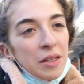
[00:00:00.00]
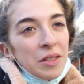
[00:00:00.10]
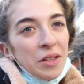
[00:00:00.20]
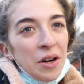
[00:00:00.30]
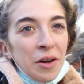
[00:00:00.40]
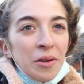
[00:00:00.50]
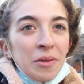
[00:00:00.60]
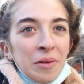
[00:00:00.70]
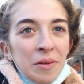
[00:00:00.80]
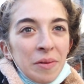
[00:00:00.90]

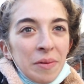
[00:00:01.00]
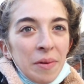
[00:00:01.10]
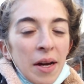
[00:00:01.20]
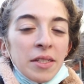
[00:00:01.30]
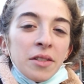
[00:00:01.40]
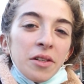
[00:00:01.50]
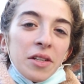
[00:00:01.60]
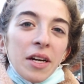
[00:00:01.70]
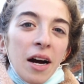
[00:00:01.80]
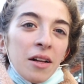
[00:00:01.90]
No. I did
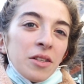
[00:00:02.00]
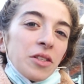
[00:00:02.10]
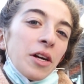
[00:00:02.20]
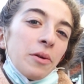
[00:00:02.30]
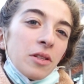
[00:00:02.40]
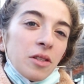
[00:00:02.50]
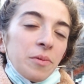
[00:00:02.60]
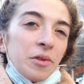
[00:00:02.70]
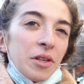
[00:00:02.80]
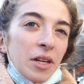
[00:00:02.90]
go to college. I went to
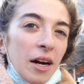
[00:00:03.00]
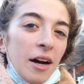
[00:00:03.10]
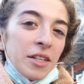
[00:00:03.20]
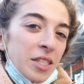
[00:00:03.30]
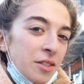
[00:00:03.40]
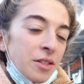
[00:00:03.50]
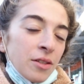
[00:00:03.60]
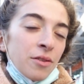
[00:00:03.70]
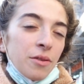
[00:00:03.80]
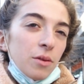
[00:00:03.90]
community college. I just
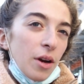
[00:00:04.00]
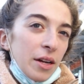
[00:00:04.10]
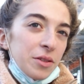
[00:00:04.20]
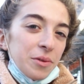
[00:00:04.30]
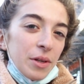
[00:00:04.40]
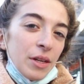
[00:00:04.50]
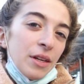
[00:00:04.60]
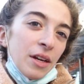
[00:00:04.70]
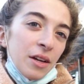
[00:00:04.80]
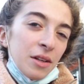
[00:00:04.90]
didn't graduate
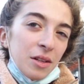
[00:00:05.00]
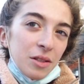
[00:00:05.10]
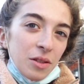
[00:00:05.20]
yet.